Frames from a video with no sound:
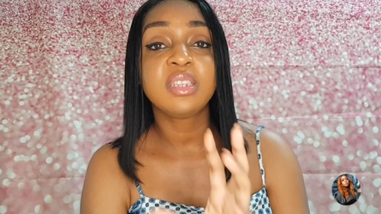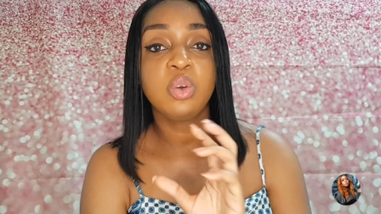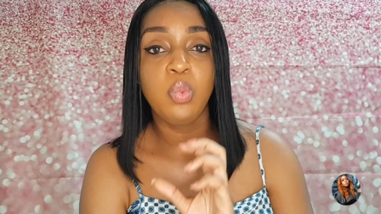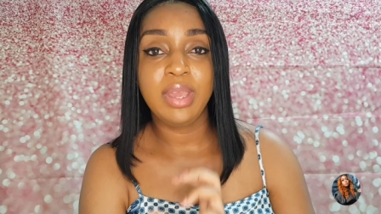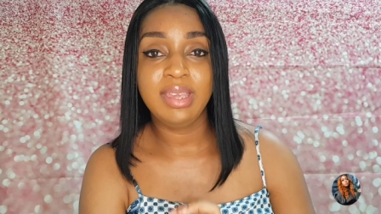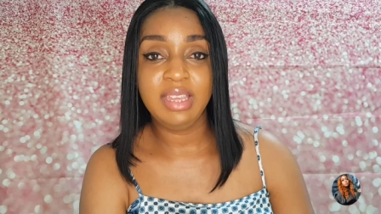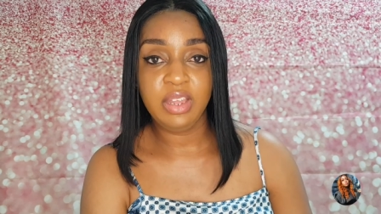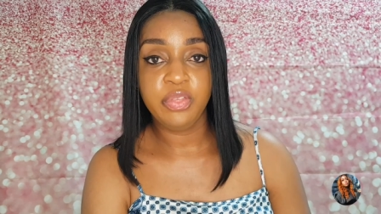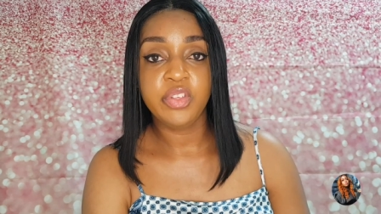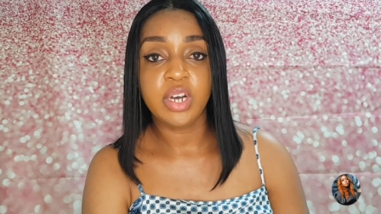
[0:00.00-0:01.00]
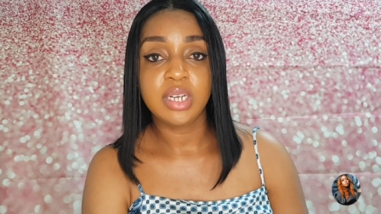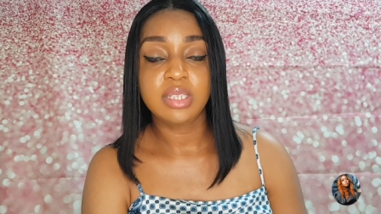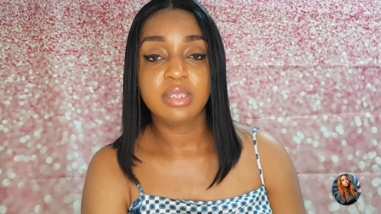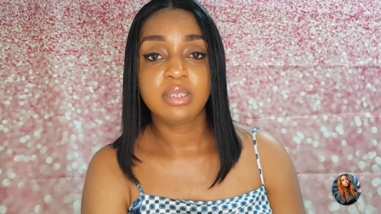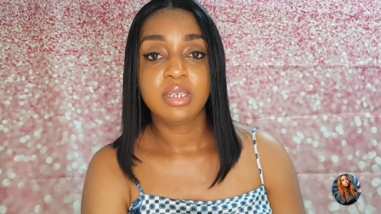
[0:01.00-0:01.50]
the way he
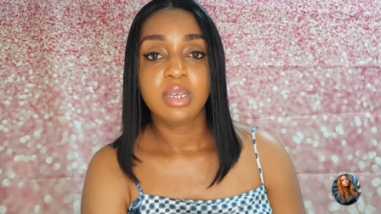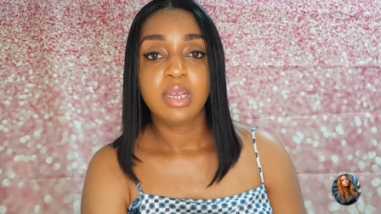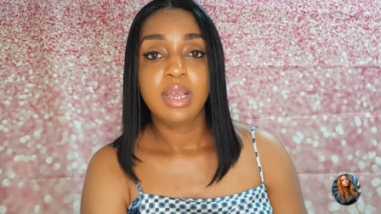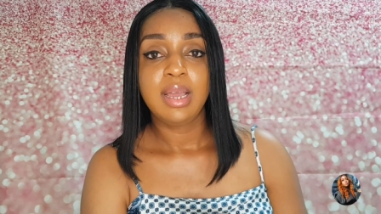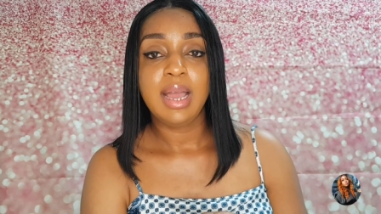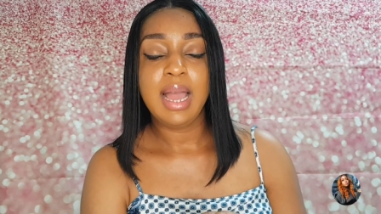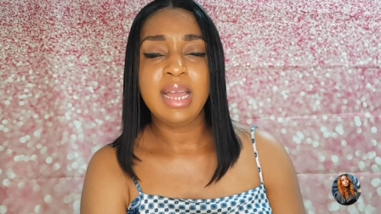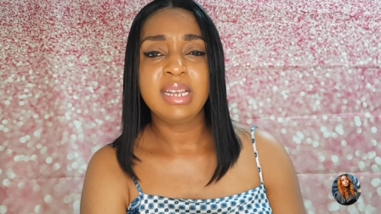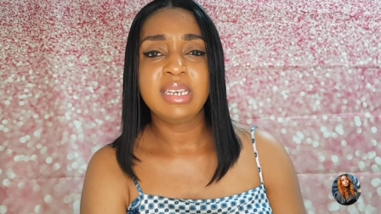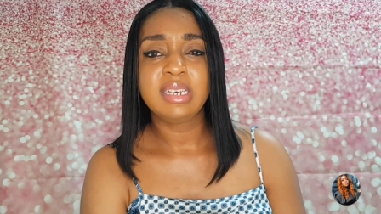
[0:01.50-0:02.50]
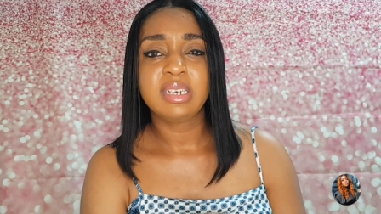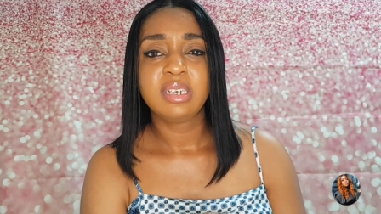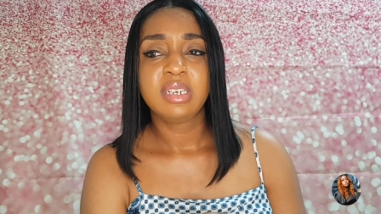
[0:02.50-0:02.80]
thought and